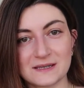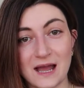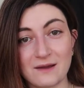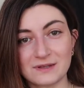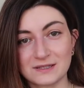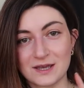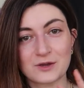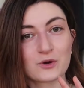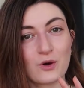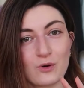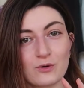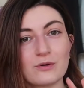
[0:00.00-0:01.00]
enough that can
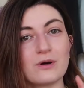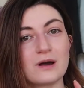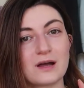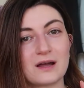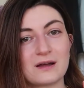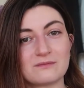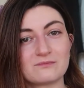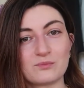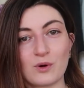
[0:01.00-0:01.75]
go um,